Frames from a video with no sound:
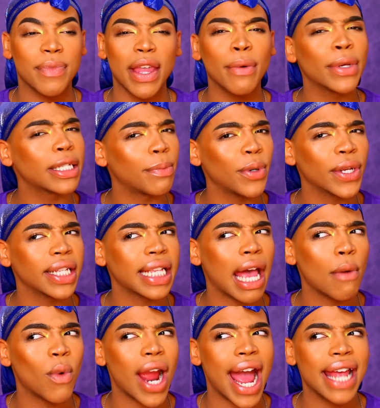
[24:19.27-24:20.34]
There was a point in
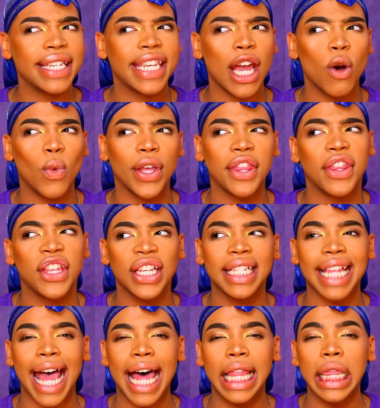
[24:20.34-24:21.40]
time where I dealt with
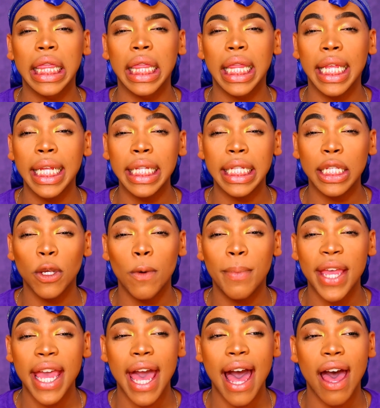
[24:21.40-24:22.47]
just a little
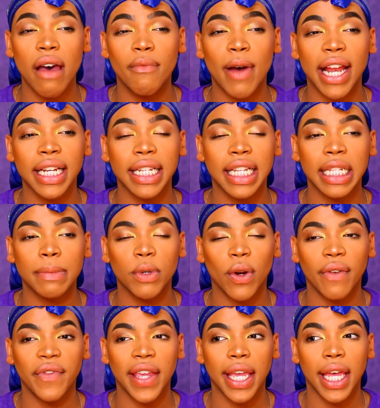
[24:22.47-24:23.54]
bit of body
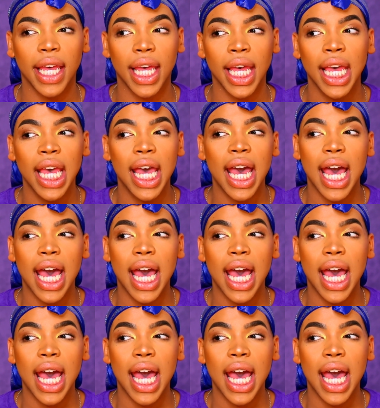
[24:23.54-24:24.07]
dysmorphia,